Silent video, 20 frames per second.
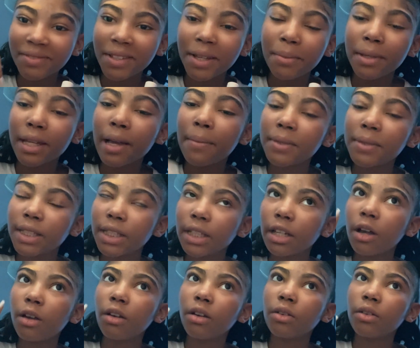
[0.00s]
But yeah, I'm gonna see
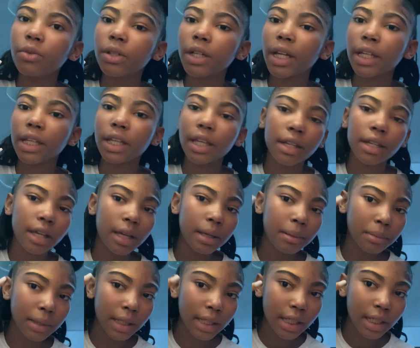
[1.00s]
y'all when I get
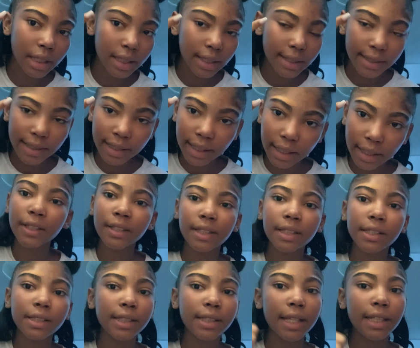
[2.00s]
done blending this in.
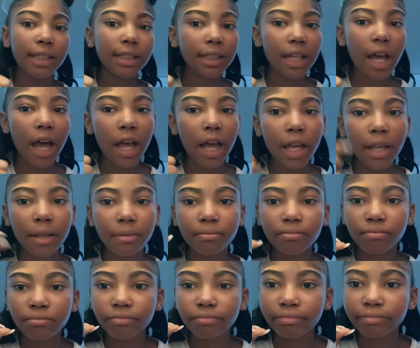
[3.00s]
This takes time
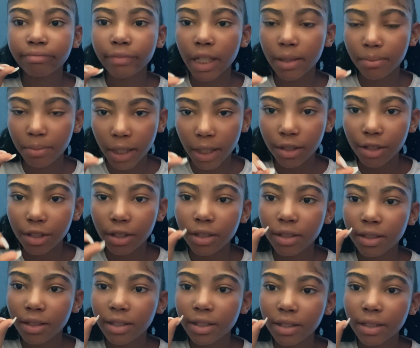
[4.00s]
and
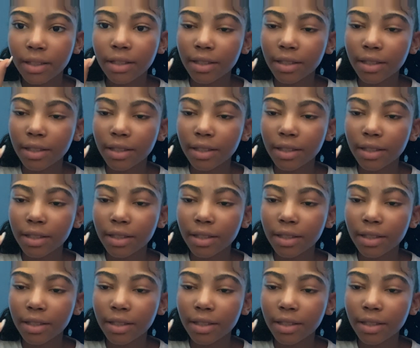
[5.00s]
patience.